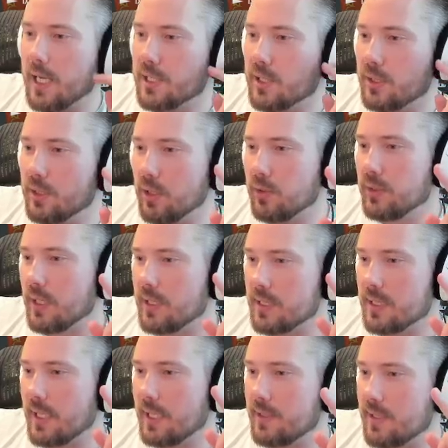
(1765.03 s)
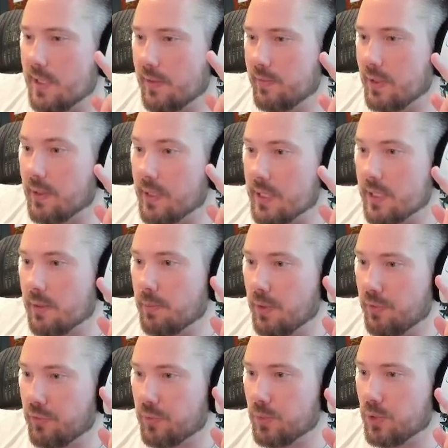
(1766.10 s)
who don't understand to save their DCP
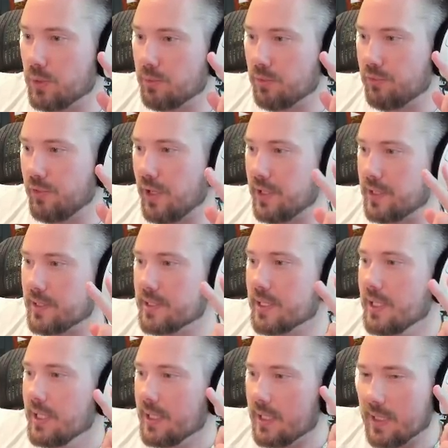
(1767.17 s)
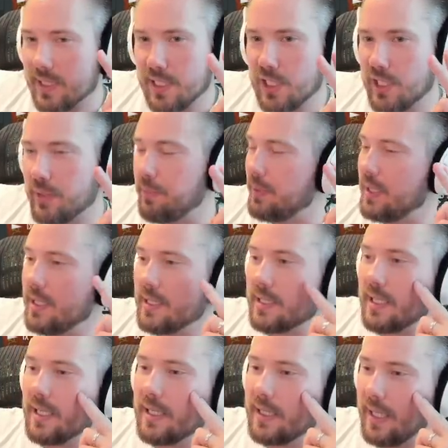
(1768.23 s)
for multiple fires. This ship is
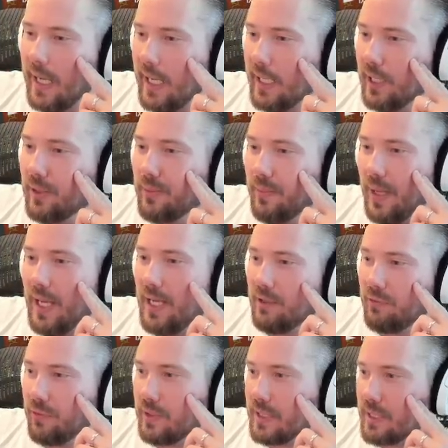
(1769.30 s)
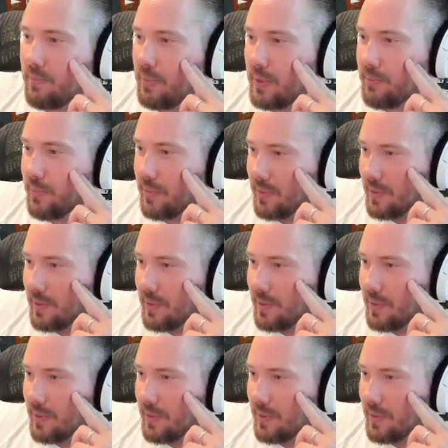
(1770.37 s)
tailor-made for these people.